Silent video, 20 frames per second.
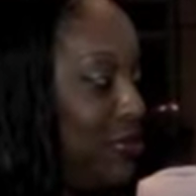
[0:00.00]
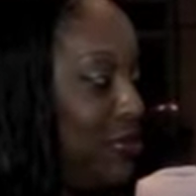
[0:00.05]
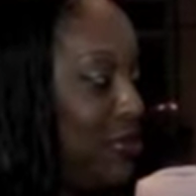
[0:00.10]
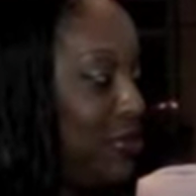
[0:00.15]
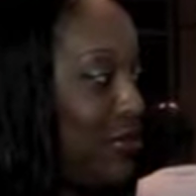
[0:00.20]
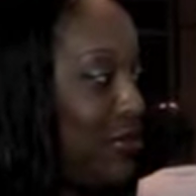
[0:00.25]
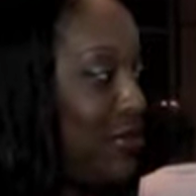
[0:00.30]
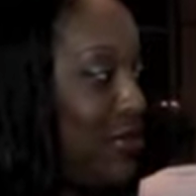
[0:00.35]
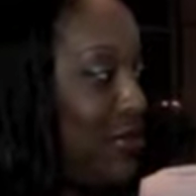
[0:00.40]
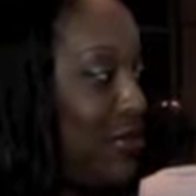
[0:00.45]

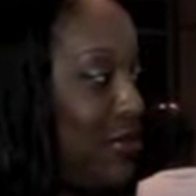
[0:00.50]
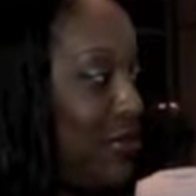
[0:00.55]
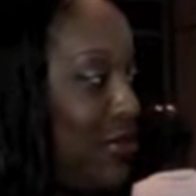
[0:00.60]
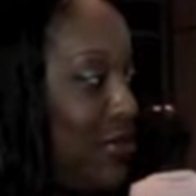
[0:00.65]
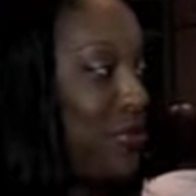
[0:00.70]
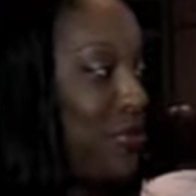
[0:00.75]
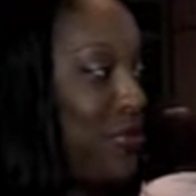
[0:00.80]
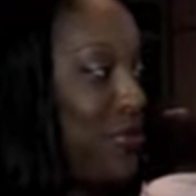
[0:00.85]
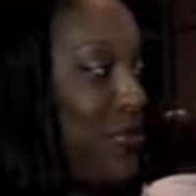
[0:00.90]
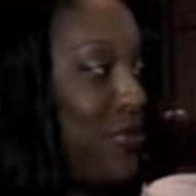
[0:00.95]

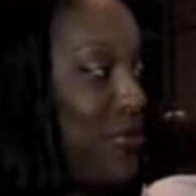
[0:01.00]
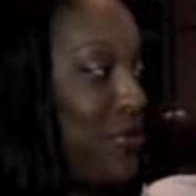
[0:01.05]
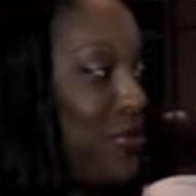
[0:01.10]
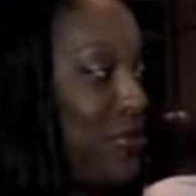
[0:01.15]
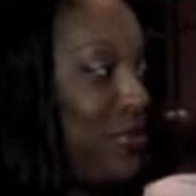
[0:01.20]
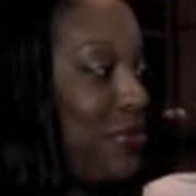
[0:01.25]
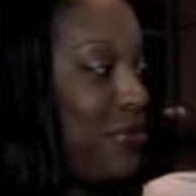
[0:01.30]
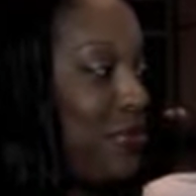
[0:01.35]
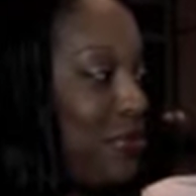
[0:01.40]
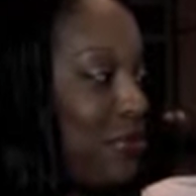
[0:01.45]

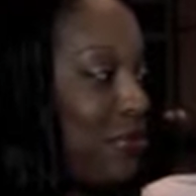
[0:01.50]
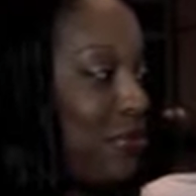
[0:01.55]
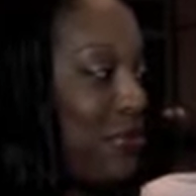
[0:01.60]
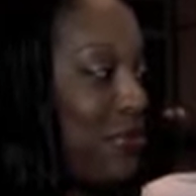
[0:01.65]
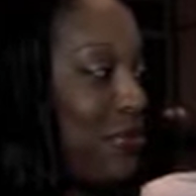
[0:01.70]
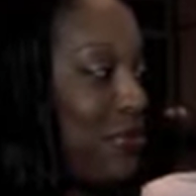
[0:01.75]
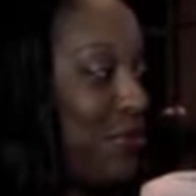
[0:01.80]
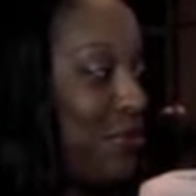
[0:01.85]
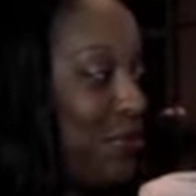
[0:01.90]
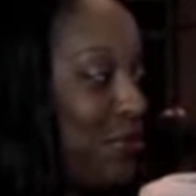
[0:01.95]

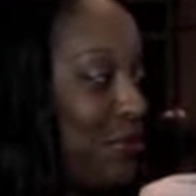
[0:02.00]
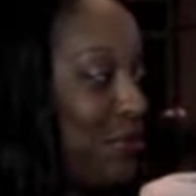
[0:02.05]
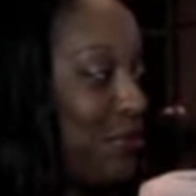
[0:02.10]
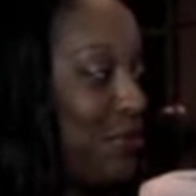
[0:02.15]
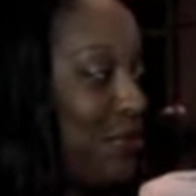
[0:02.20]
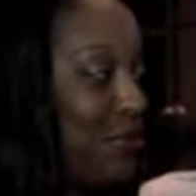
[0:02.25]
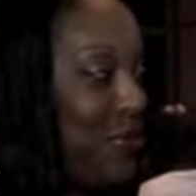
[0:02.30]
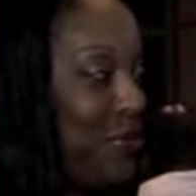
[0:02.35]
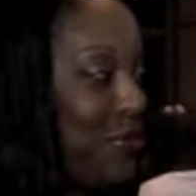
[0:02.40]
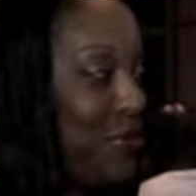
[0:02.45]

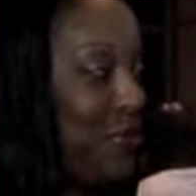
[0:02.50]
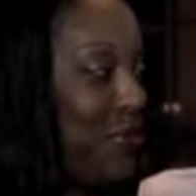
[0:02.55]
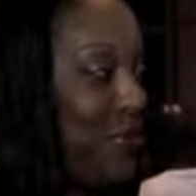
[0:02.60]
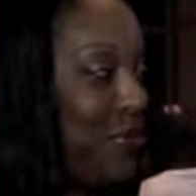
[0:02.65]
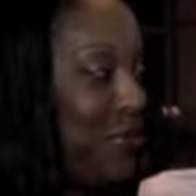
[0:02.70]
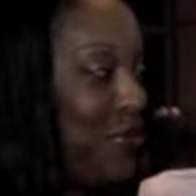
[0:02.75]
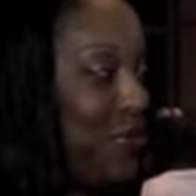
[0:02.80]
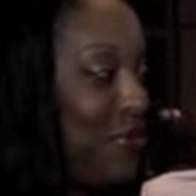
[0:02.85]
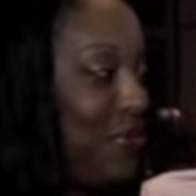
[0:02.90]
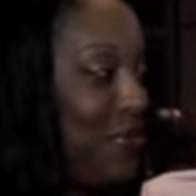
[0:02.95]

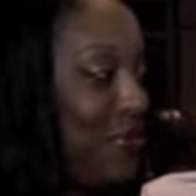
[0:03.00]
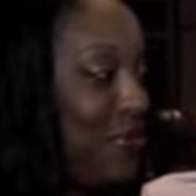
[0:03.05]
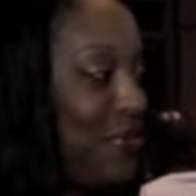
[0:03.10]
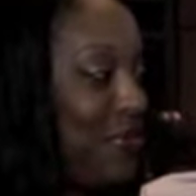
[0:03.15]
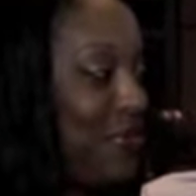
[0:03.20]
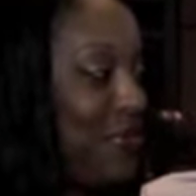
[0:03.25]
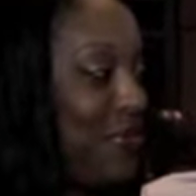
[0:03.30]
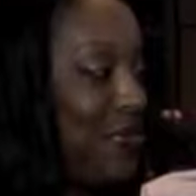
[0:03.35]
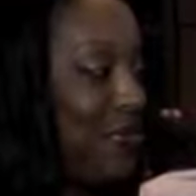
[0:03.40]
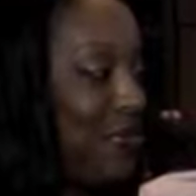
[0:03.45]

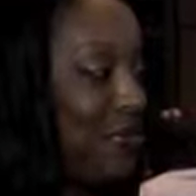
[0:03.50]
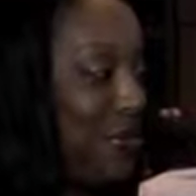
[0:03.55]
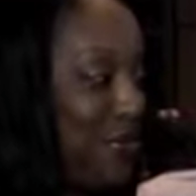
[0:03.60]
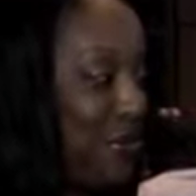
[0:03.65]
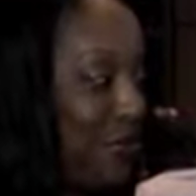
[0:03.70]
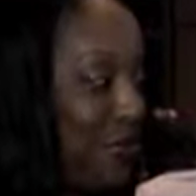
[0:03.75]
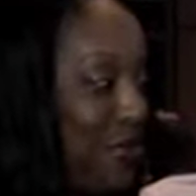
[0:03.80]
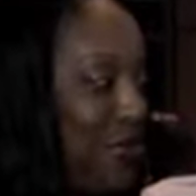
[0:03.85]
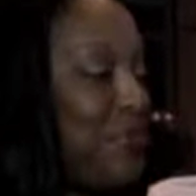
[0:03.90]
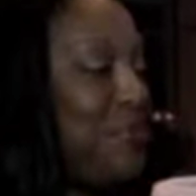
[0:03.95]

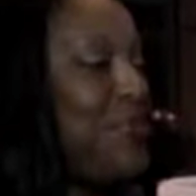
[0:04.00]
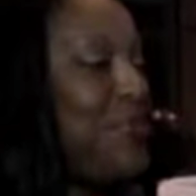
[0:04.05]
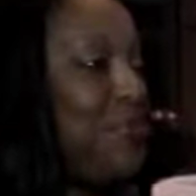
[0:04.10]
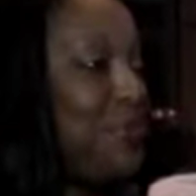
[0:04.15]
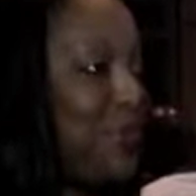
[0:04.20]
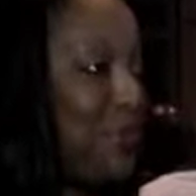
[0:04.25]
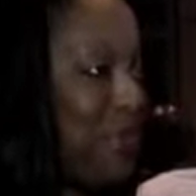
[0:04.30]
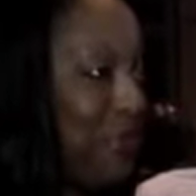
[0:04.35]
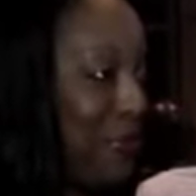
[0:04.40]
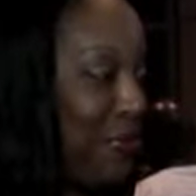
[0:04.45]

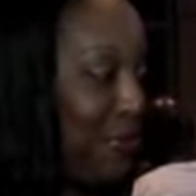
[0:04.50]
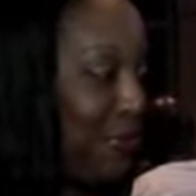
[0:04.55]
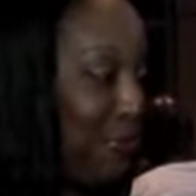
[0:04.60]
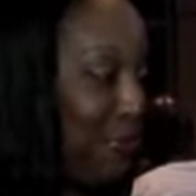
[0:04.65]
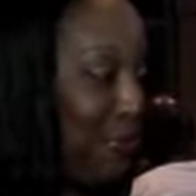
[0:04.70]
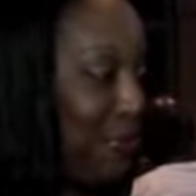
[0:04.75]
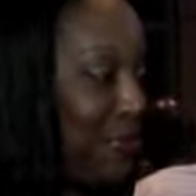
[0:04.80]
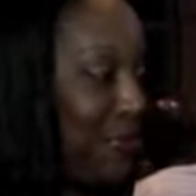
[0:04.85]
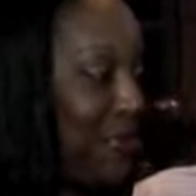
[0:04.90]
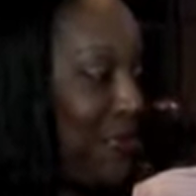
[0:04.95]

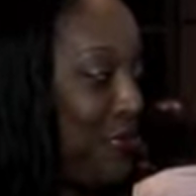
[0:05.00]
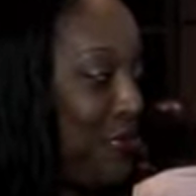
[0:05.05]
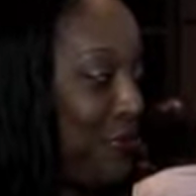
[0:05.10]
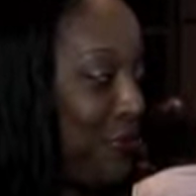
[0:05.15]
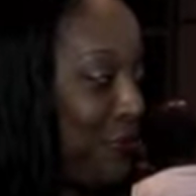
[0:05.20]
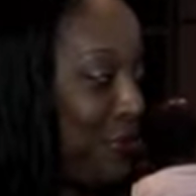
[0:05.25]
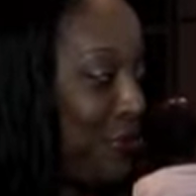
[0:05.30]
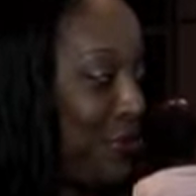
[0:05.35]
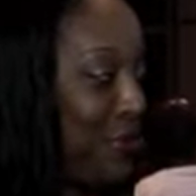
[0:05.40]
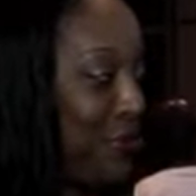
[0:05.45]

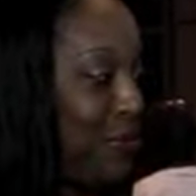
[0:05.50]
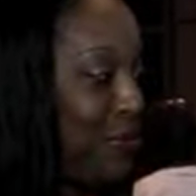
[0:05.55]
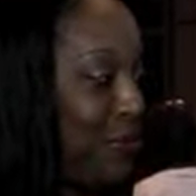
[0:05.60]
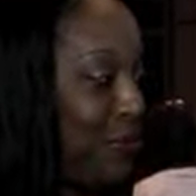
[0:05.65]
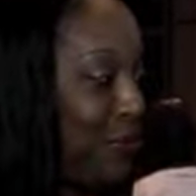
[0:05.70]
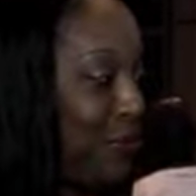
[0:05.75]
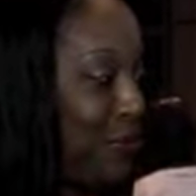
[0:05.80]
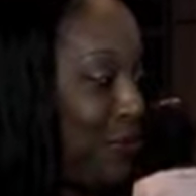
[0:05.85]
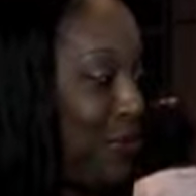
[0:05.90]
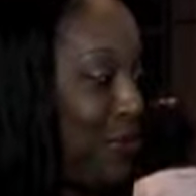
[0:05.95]

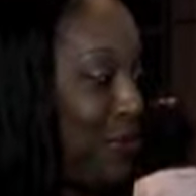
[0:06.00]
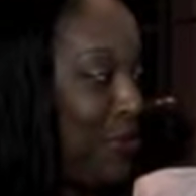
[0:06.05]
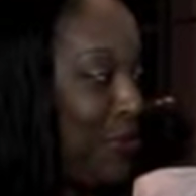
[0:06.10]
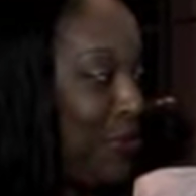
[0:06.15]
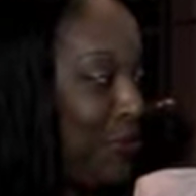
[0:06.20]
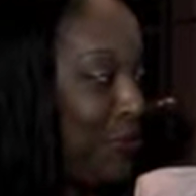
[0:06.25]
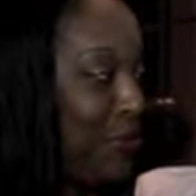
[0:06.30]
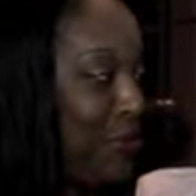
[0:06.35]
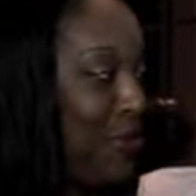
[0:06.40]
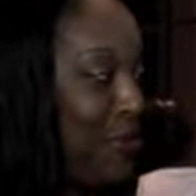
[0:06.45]

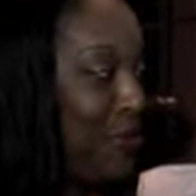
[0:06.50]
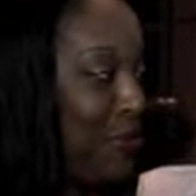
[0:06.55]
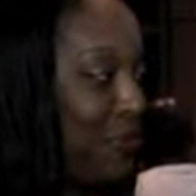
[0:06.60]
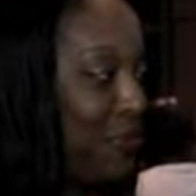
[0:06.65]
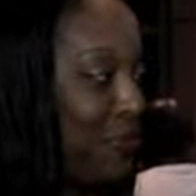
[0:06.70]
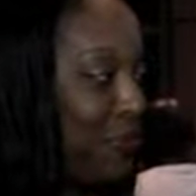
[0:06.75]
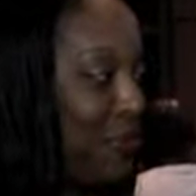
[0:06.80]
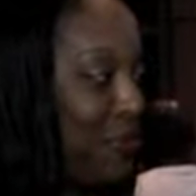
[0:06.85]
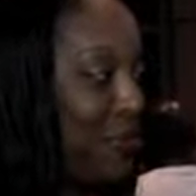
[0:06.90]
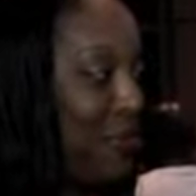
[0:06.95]

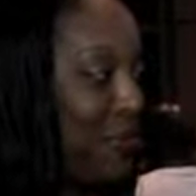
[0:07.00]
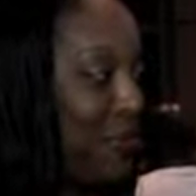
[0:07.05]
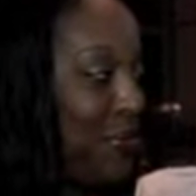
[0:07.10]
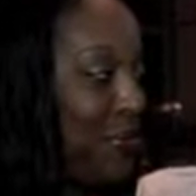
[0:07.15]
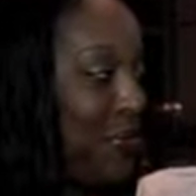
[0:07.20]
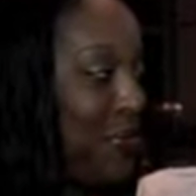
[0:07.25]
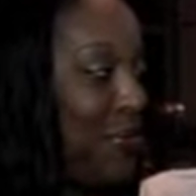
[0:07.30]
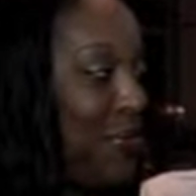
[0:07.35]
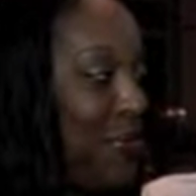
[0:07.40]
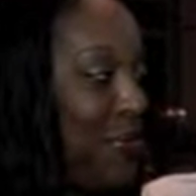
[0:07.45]

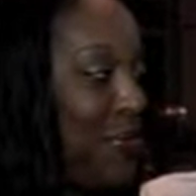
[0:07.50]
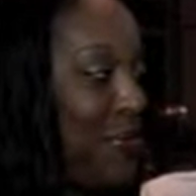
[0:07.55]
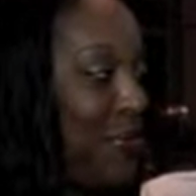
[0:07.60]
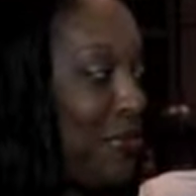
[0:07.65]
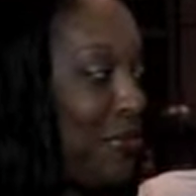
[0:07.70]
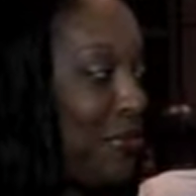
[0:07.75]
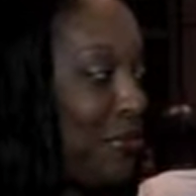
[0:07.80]
[no speech]